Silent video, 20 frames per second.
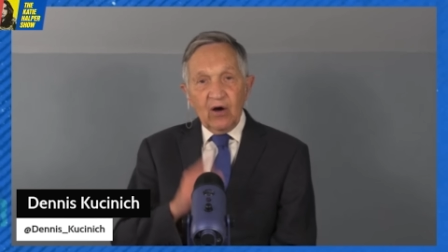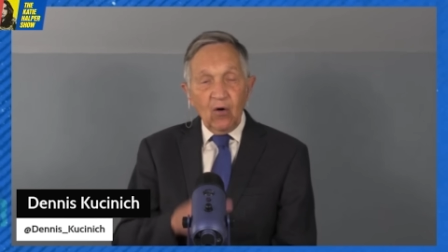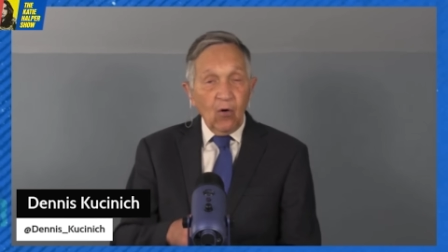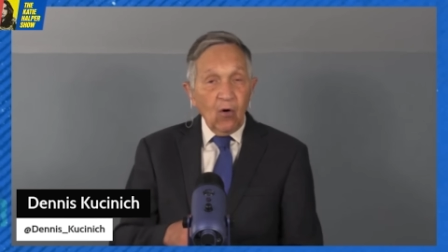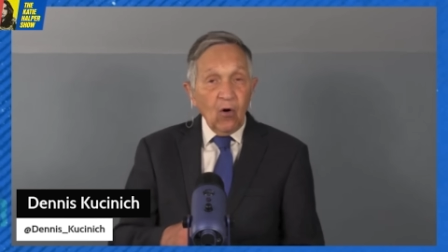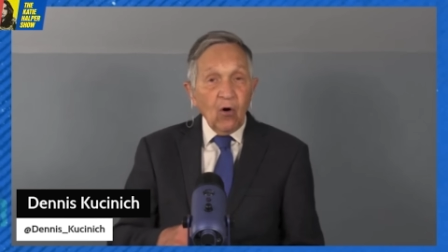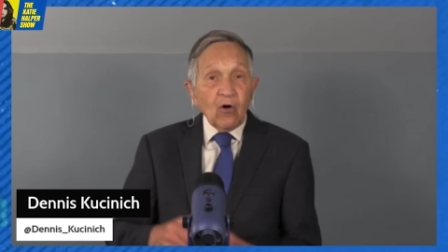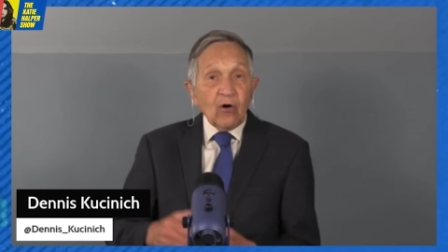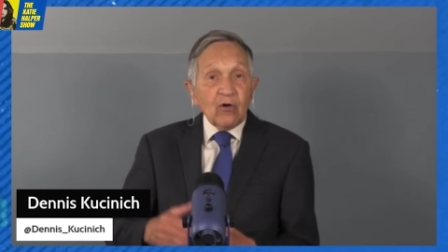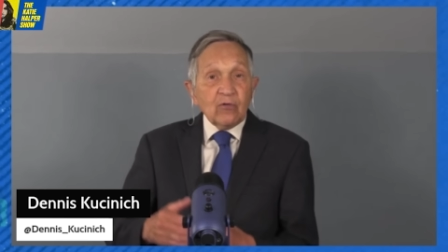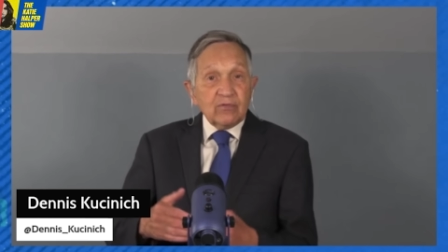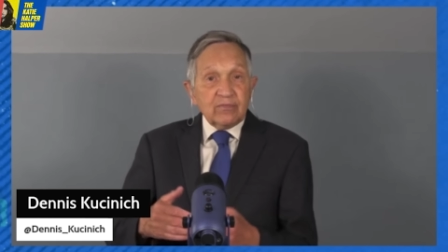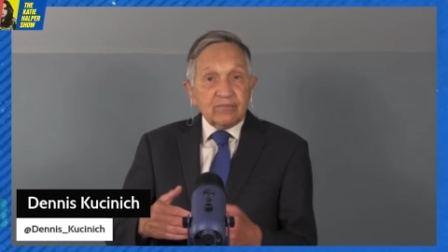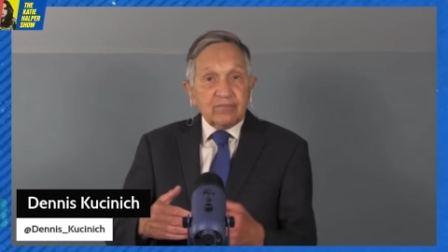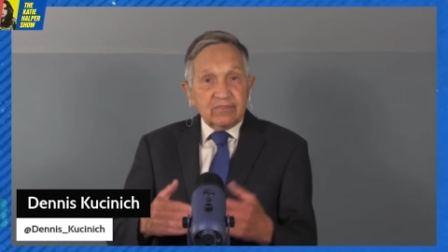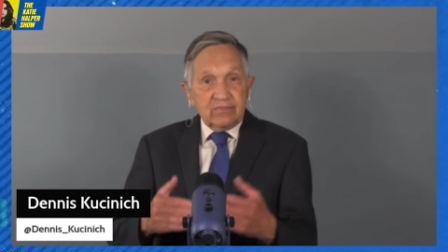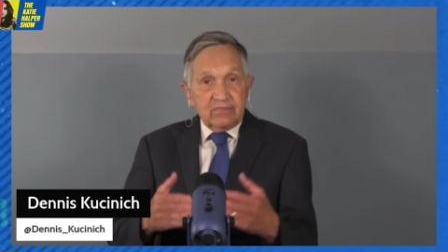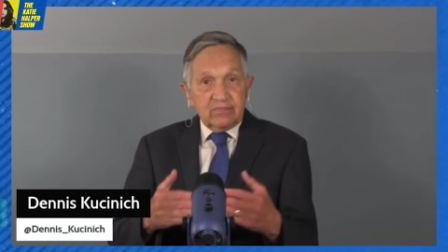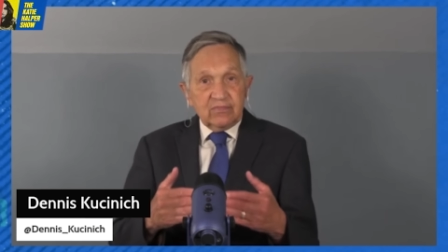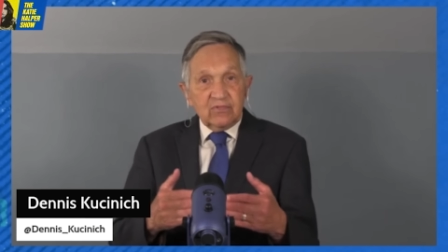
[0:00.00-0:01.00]
or
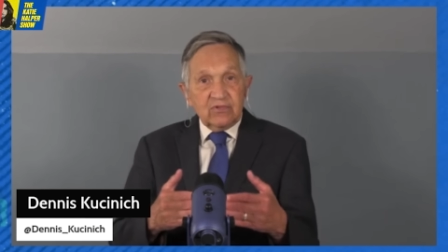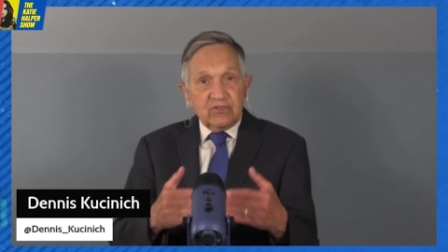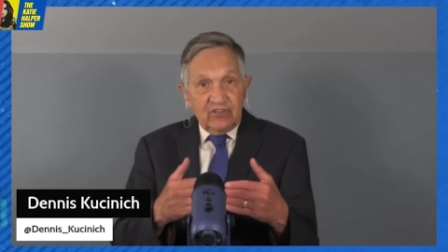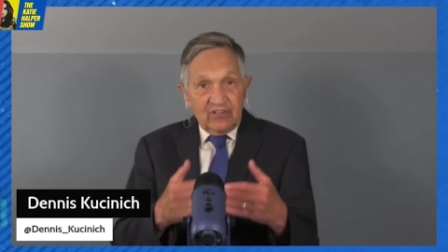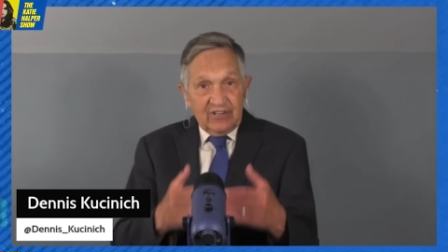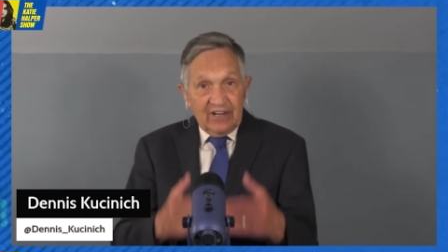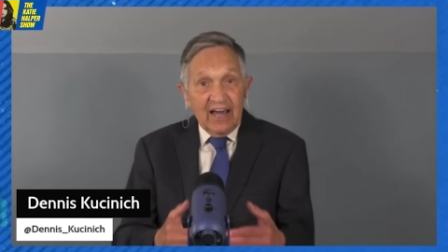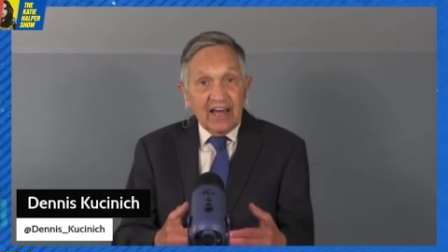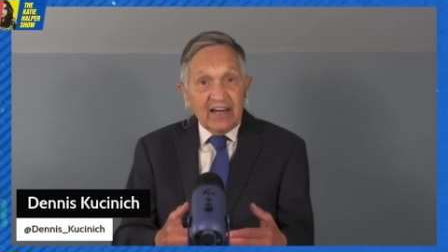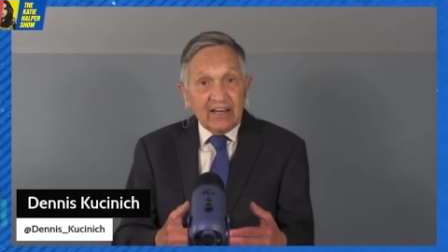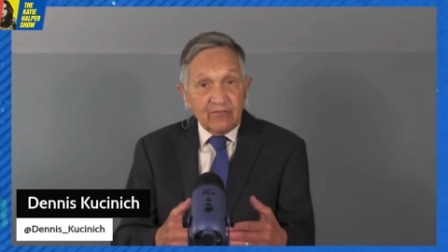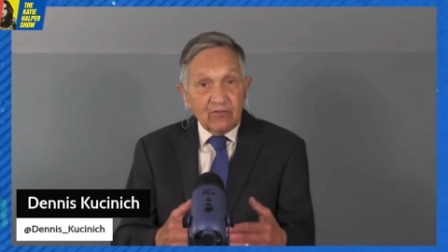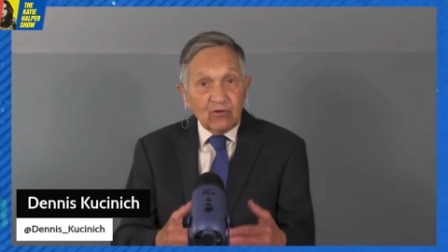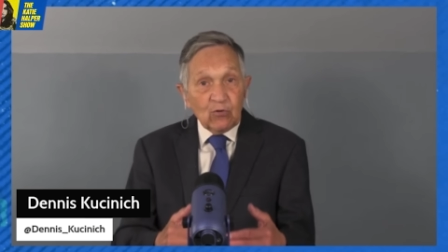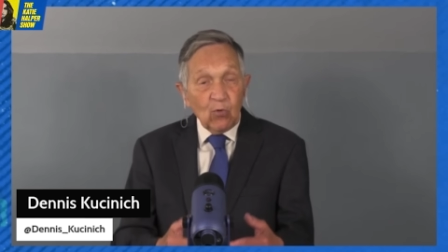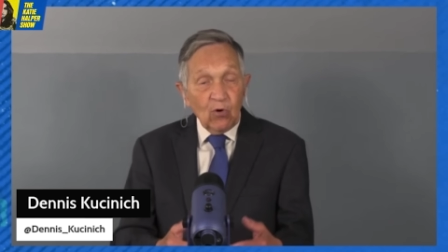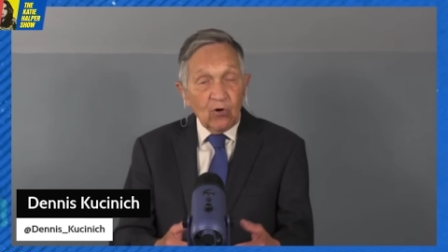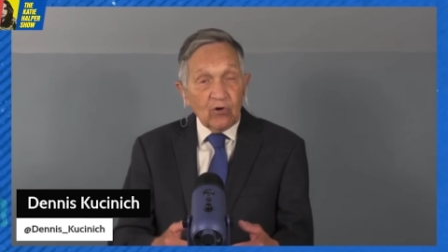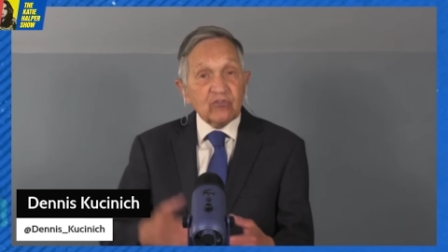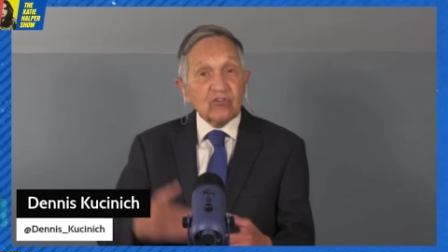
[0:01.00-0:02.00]
today,
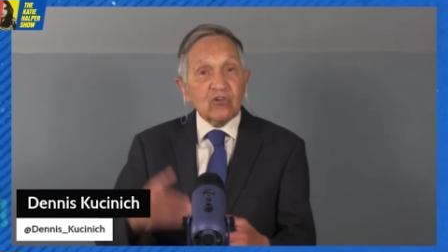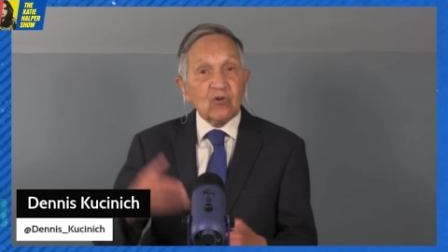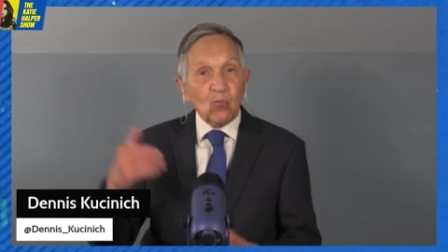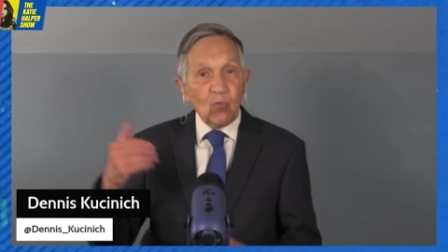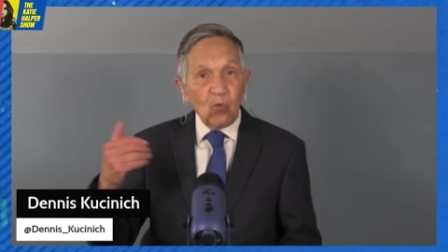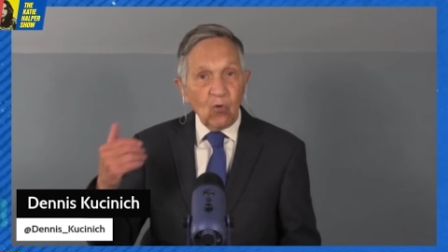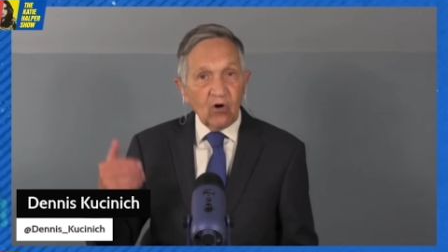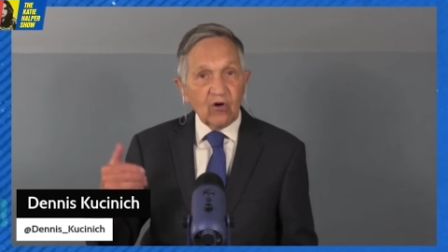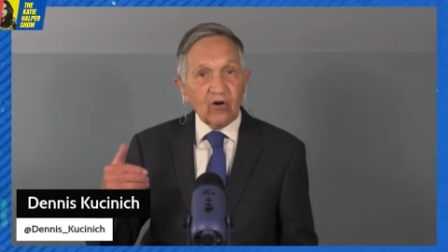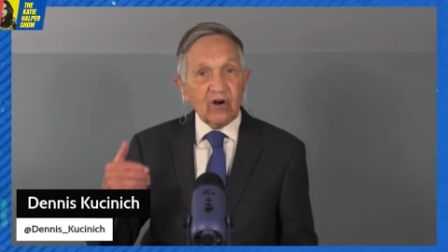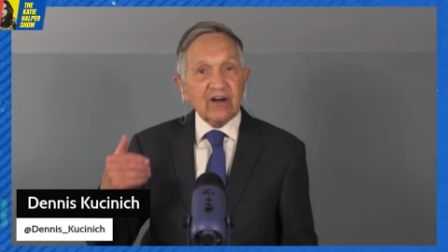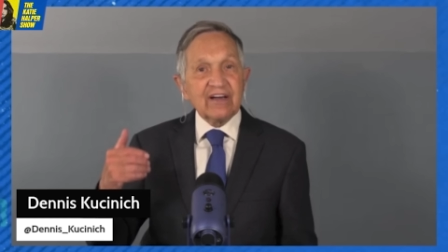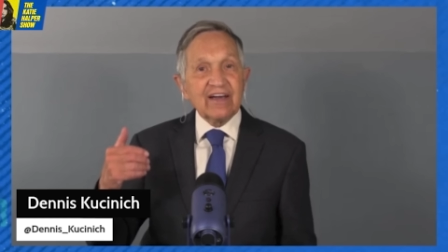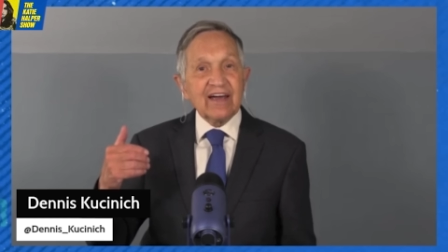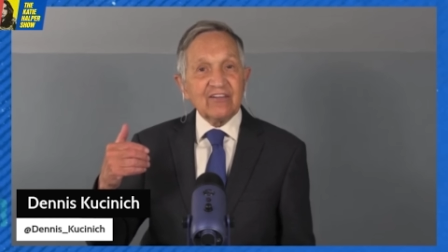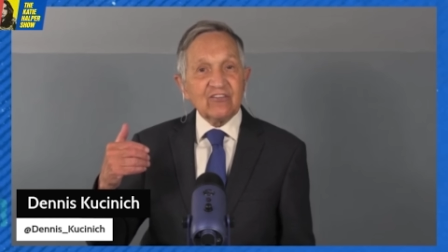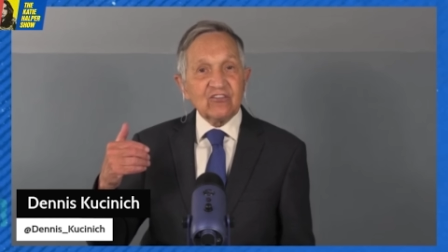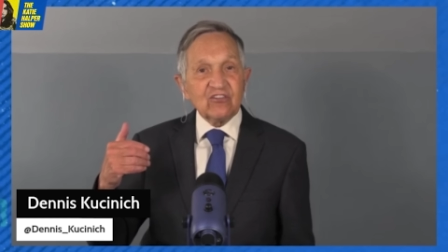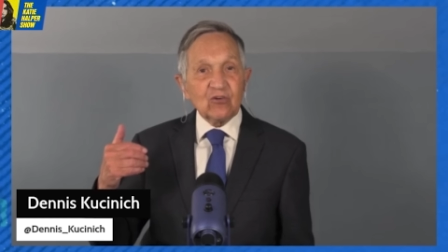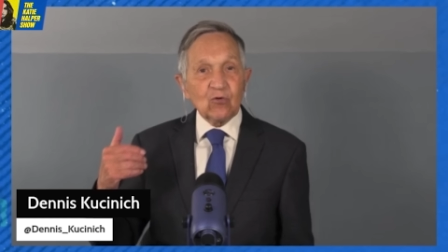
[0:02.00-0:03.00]
even worse, a war
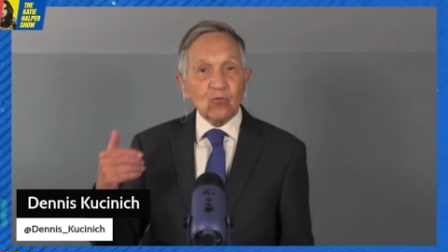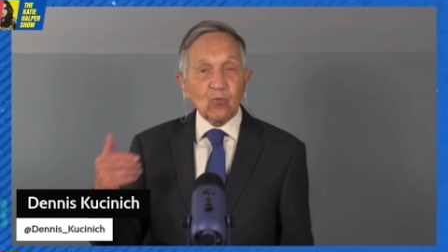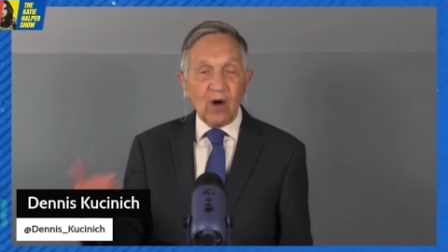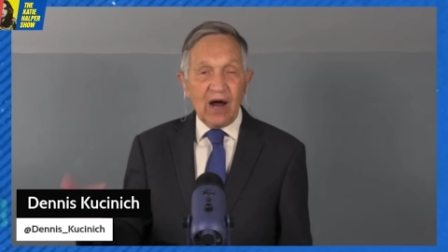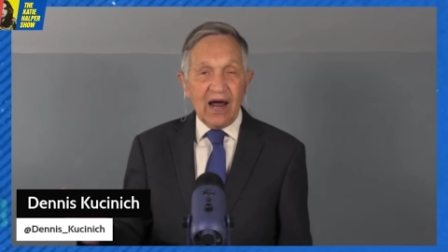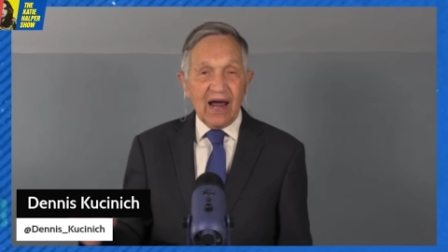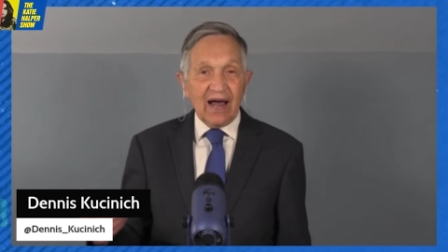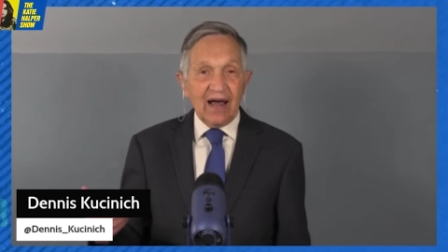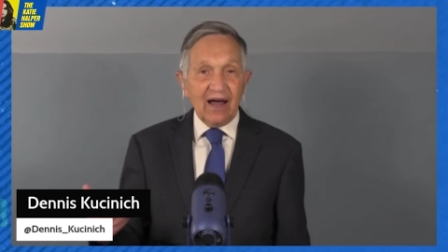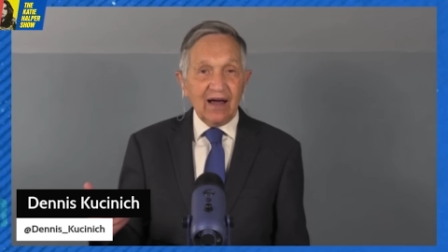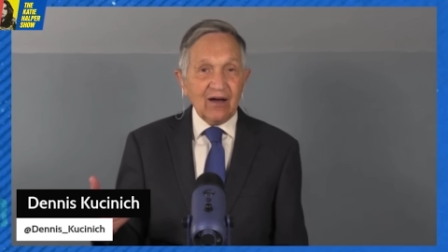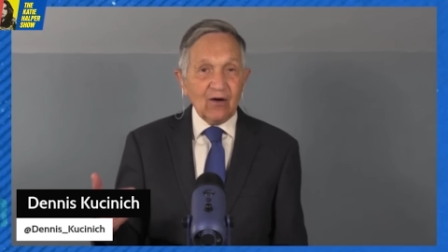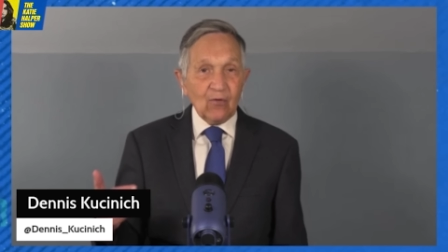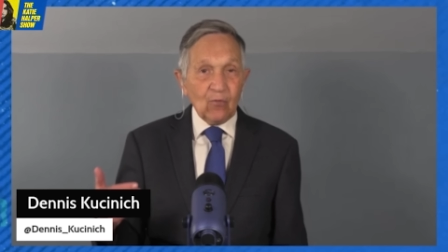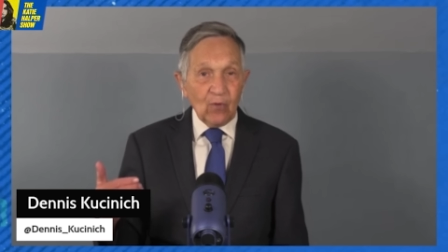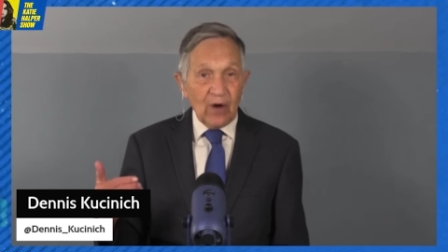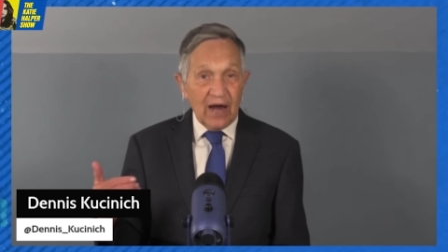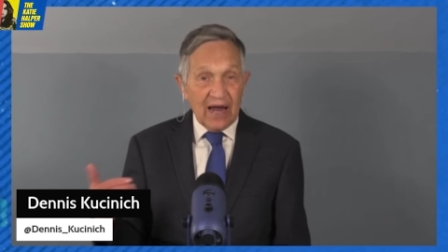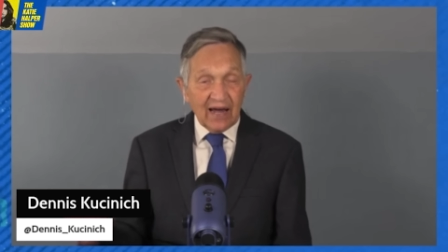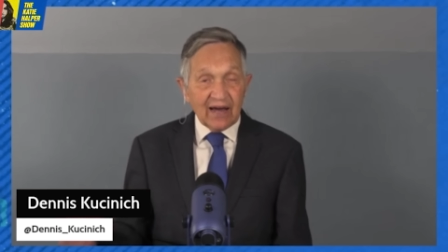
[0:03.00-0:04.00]
against
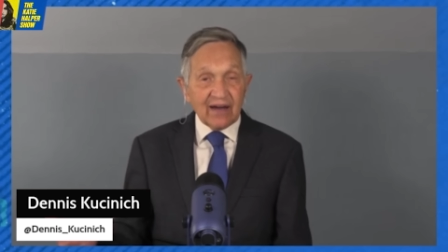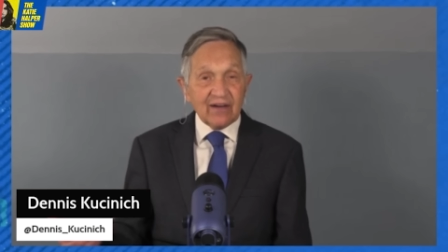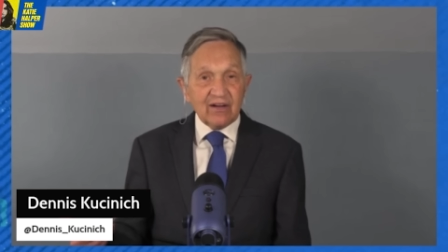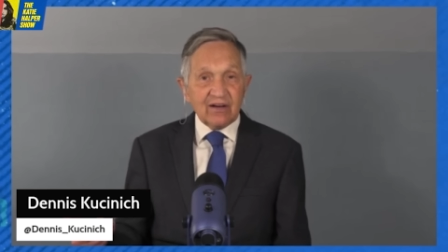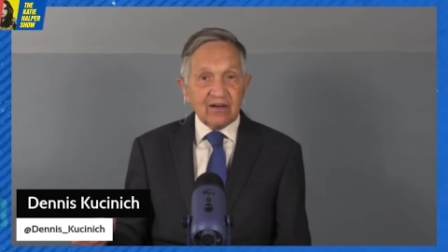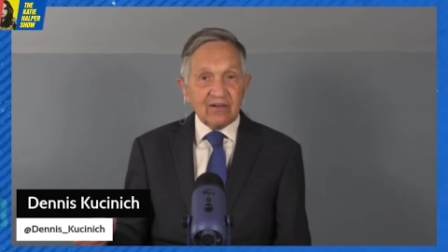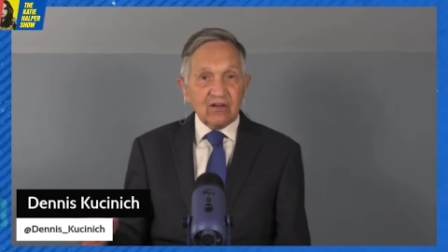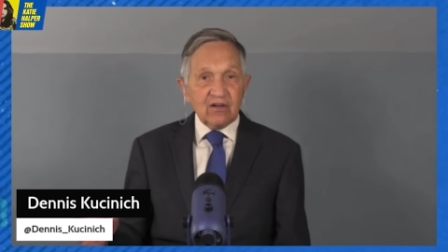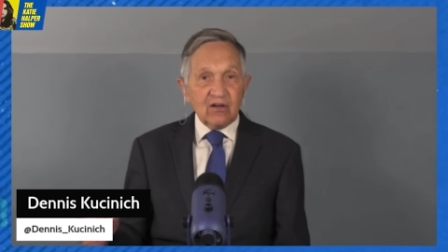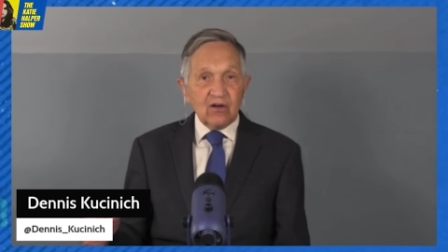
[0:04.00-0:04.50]
Iran,